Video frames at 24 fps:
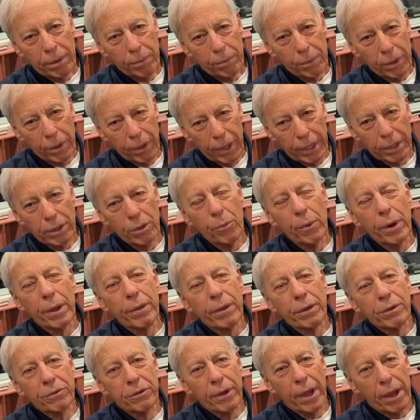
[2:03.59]
We don't like the way
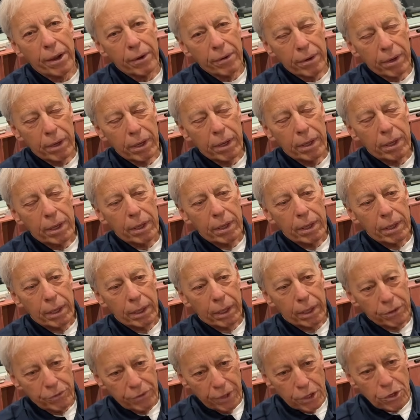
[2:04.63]
they sound
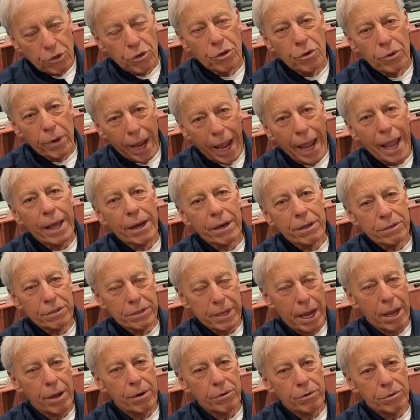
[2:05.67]
because they do add a
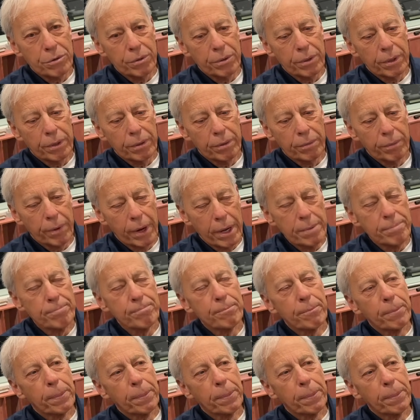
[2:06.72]
sound to it, right?